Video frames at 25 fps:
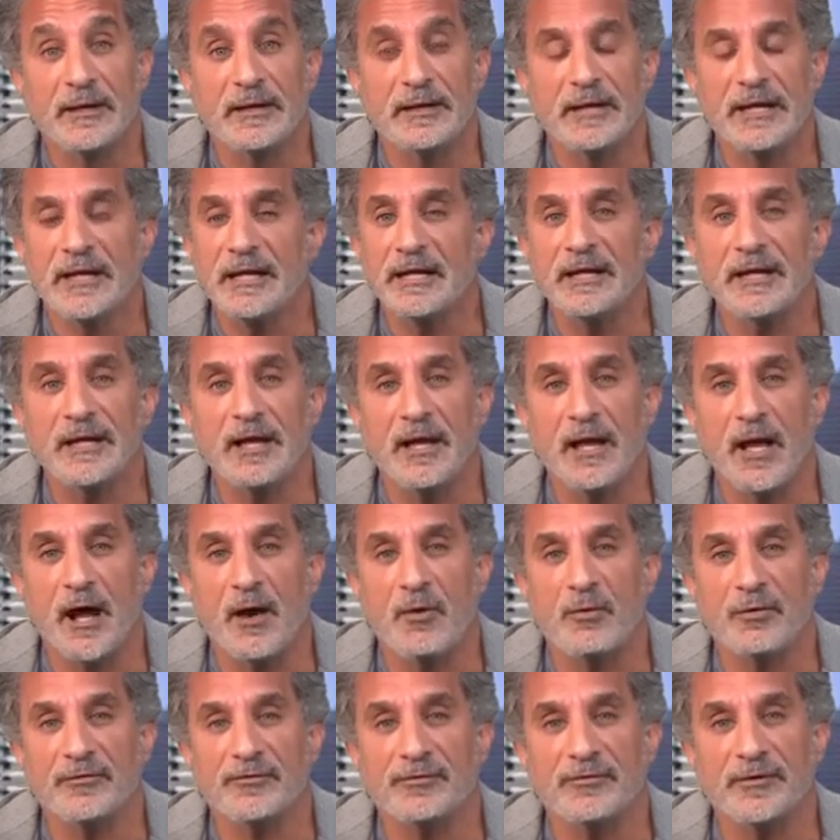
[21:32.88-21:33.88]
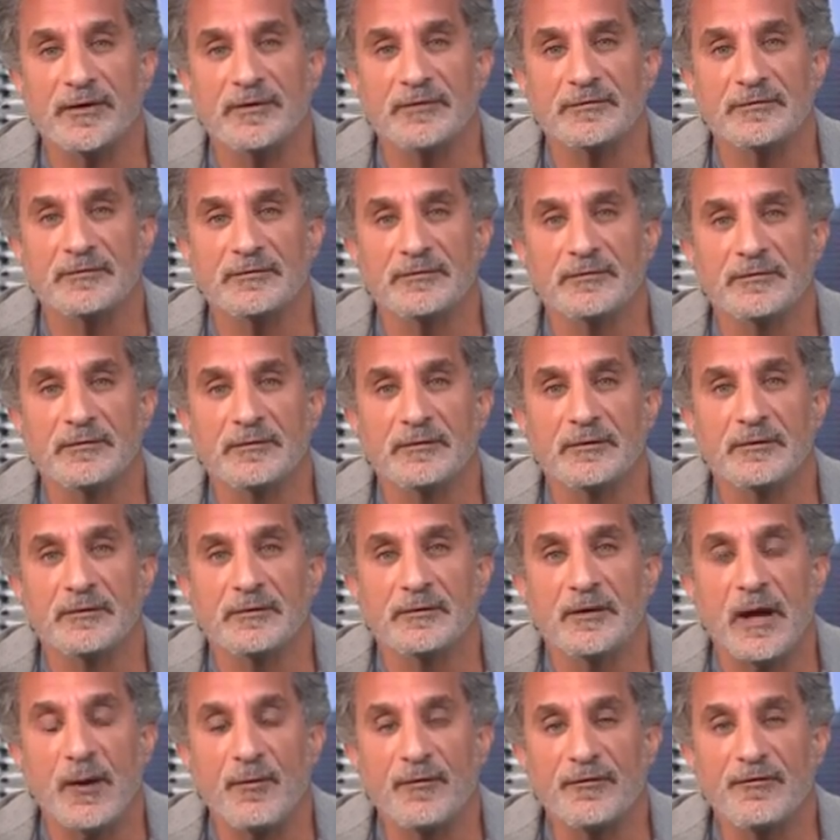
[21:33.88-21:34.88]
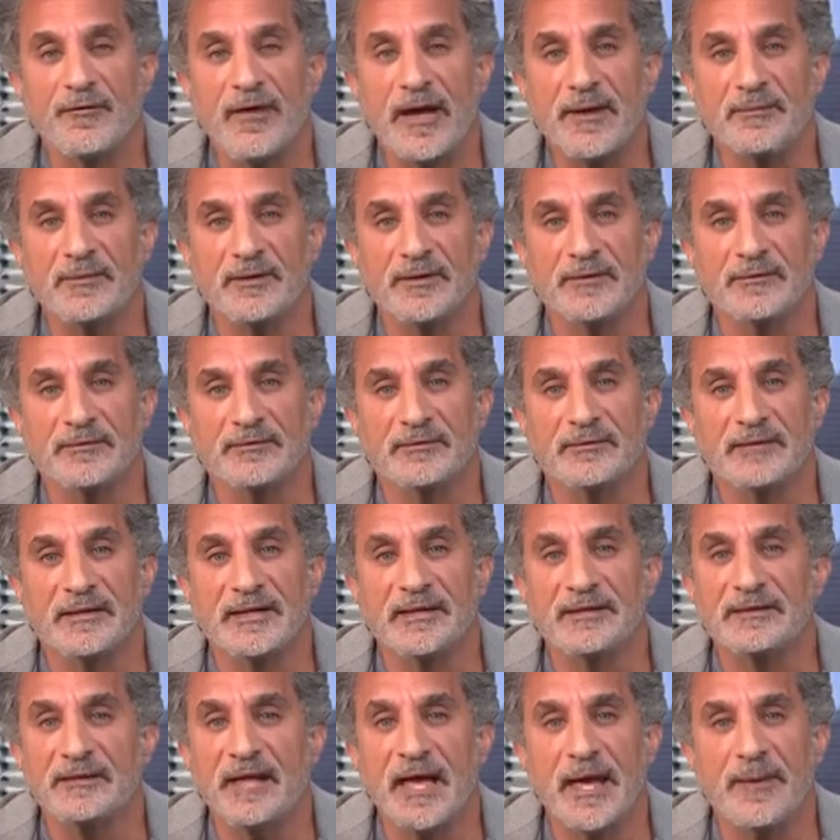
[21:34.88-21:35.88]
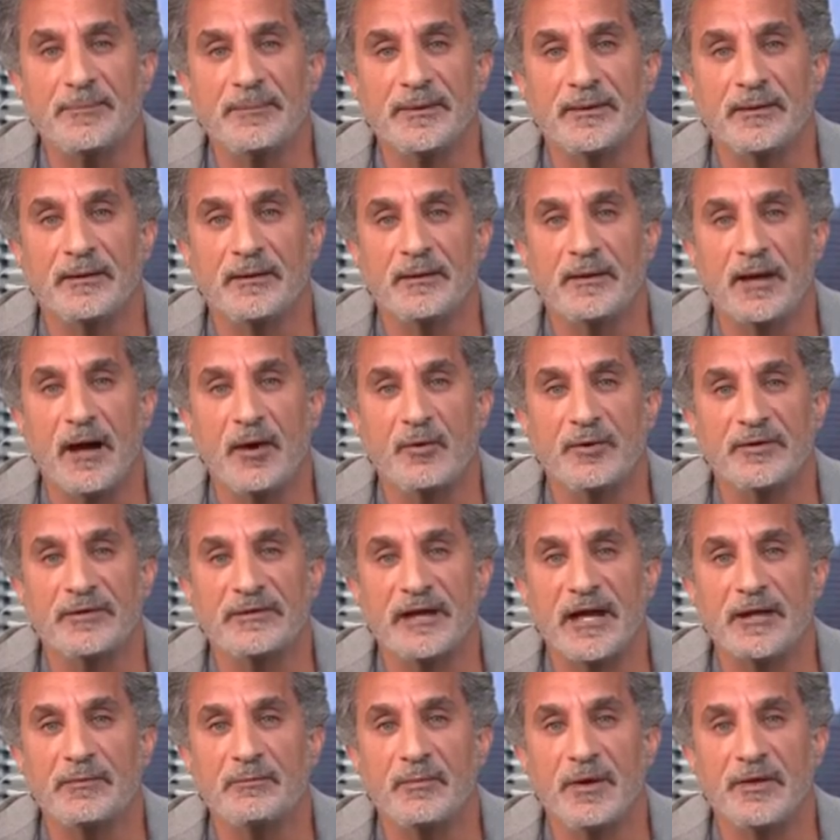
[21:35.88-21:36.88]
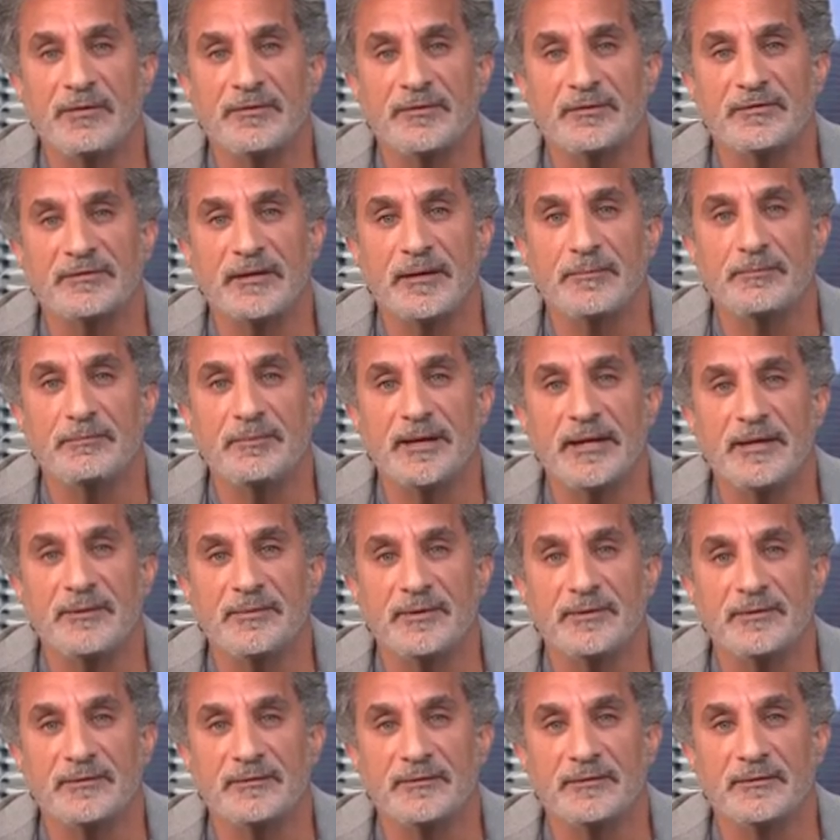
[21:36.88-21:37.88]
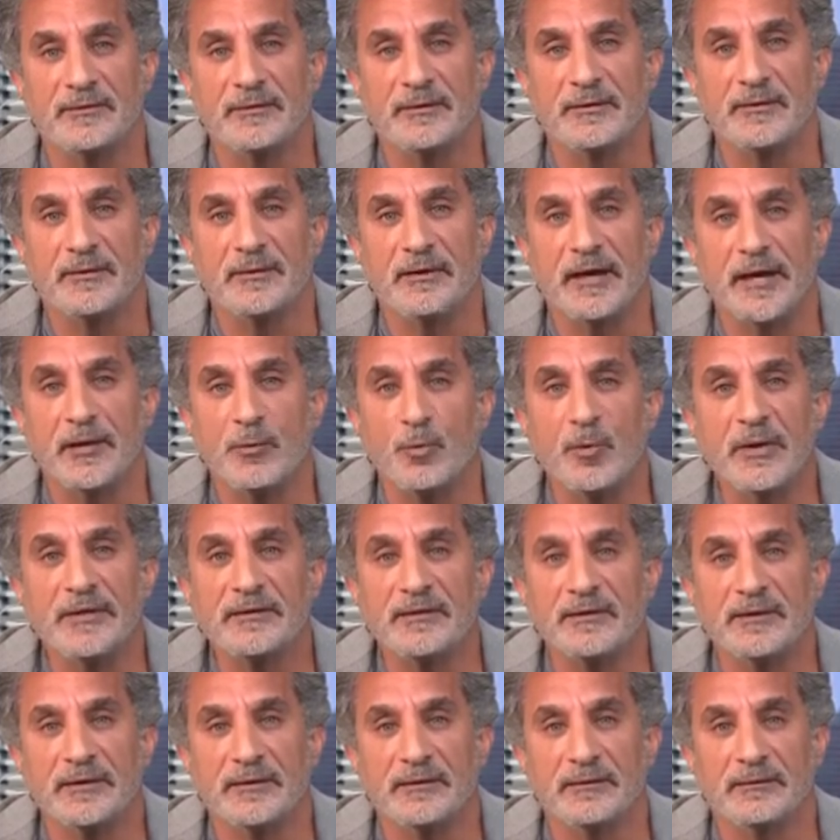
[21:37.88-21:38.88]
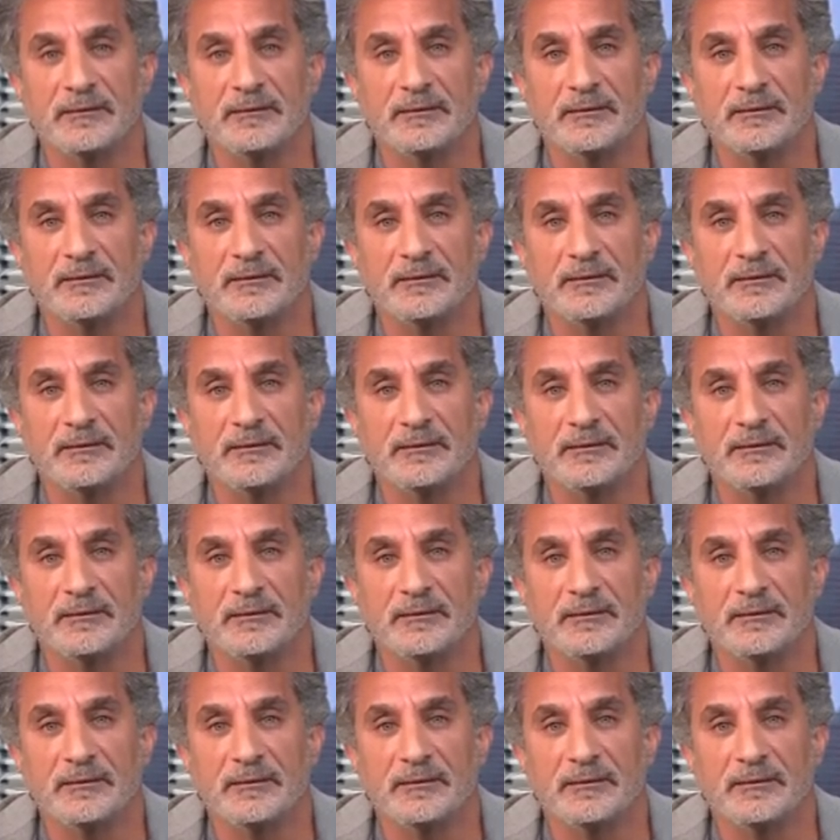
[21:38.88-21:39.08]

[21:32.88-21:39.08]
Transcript: killing our friends, our families, kidnapping our grandmothers and babies, and went in.